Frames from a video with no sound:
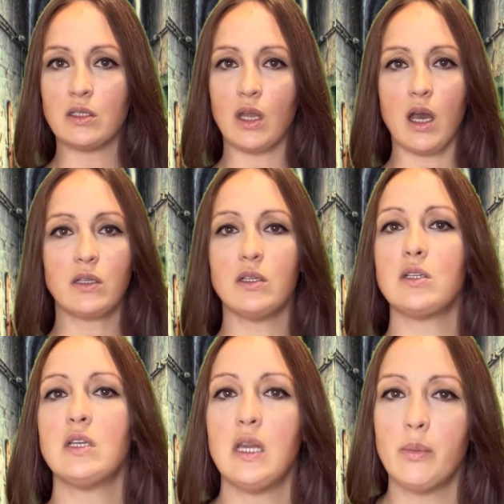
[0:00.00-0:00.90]
Dr.
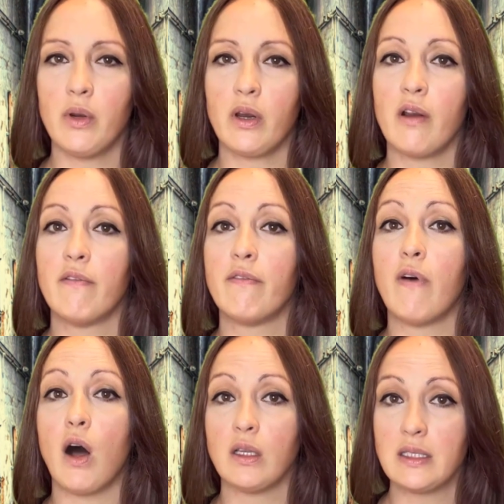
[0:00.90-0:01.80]
Schneeberger
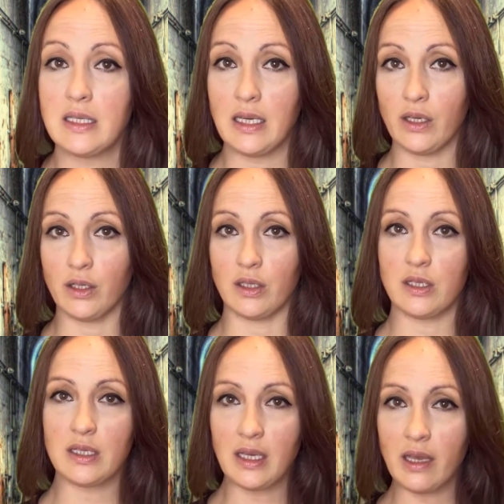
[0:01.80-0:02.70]
volunteered
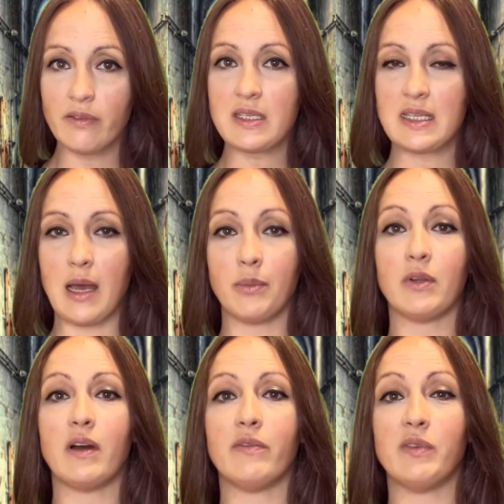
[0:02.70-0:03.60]
to give a
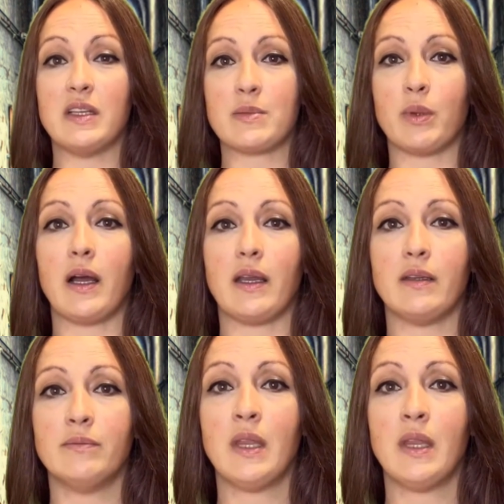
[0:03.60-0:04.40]
sample of his blood.